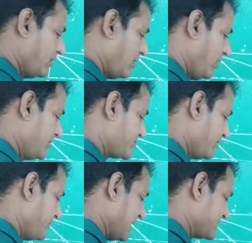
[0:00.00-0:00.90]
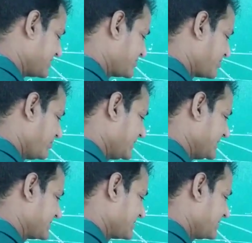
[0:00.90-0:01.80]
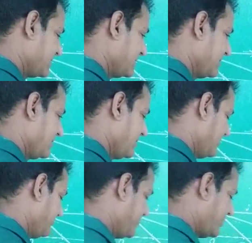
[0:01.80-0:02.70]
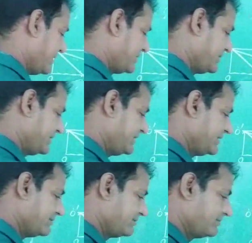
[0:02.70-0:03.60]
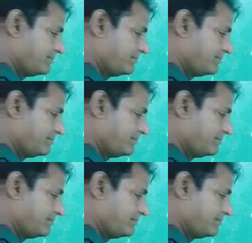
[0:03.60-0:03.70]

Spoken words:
also passes through this point here.